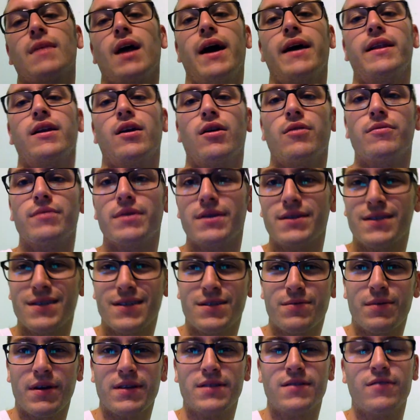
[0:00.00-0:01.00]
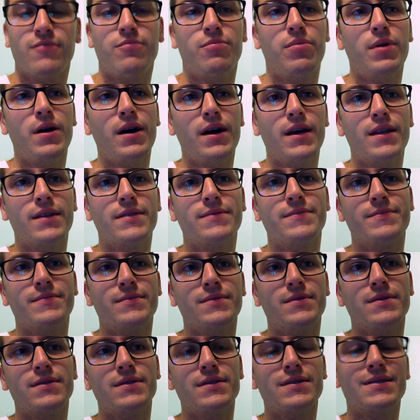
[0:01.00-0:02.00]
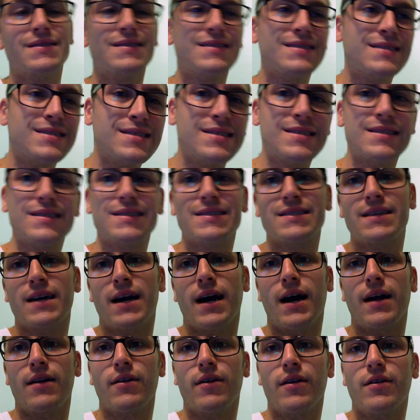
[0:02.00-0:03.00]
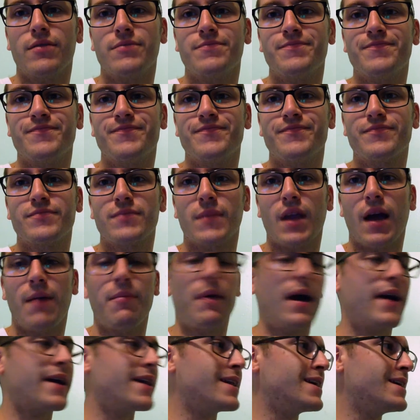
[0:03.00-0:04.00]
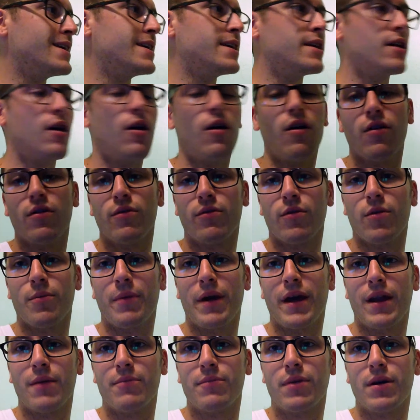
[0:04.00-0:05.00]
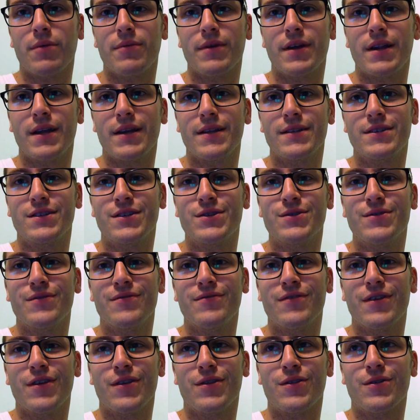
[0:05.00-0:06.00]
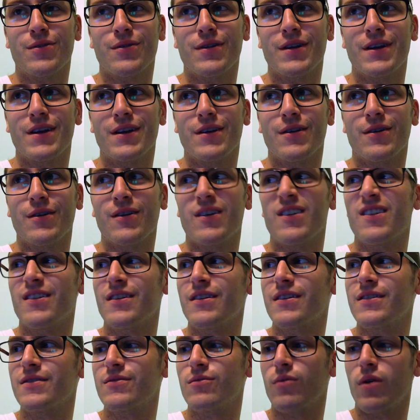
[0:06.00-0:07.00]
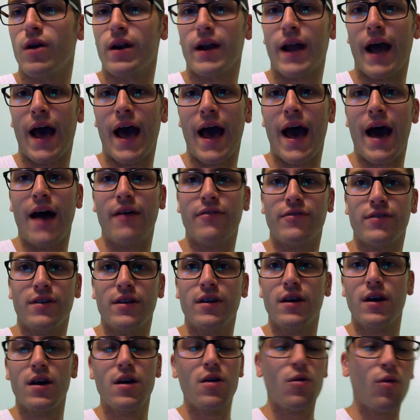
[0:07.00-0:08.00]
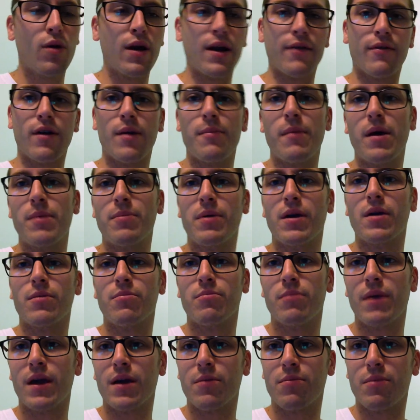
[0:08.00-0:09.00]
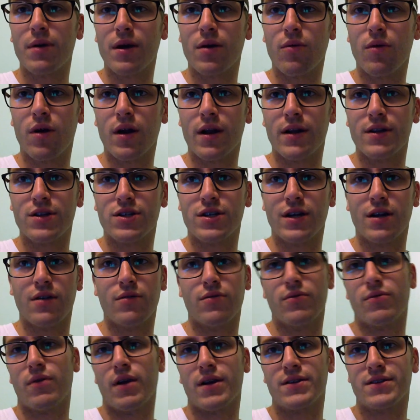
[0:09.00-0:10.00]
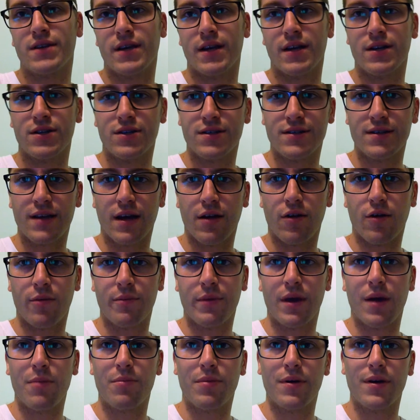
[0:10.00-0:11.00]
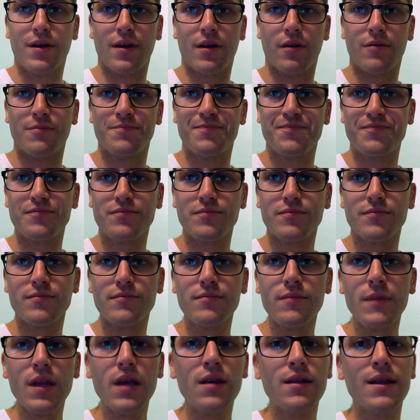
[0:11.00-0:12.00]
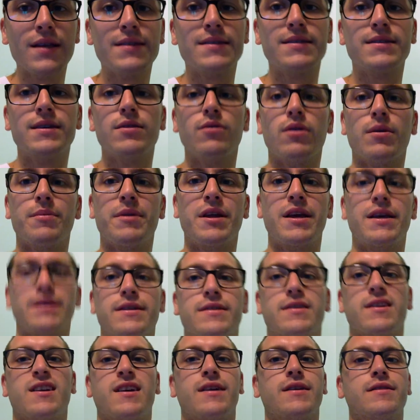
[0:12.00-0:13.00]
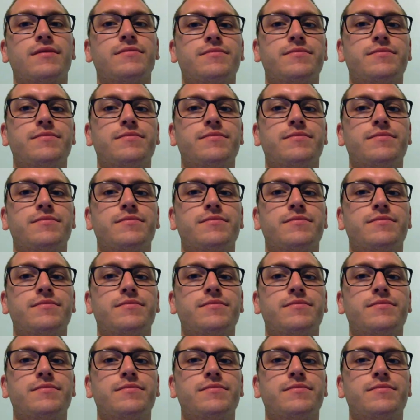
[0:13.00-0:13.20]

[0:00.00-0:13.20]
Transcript: I know, it's expensive, but I don't know. I'm not going to eat all the romaine. I'm probably going to eat two of the three or one and a half and whatever. I might make a big one and share it with Roxana. She's not home yet, but you know. Let's see what I'm going to eat tonight.